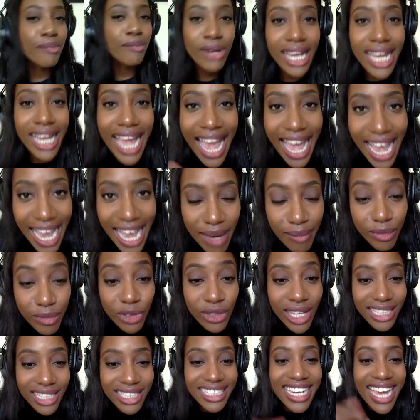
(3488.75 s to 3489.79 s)
but I am. So
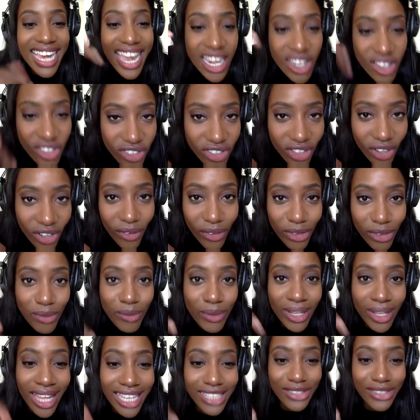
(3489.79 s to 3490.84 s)
that's an insult. You
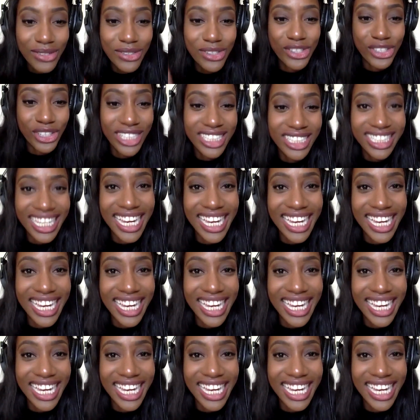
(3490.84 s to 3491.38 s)
realize yeah, you just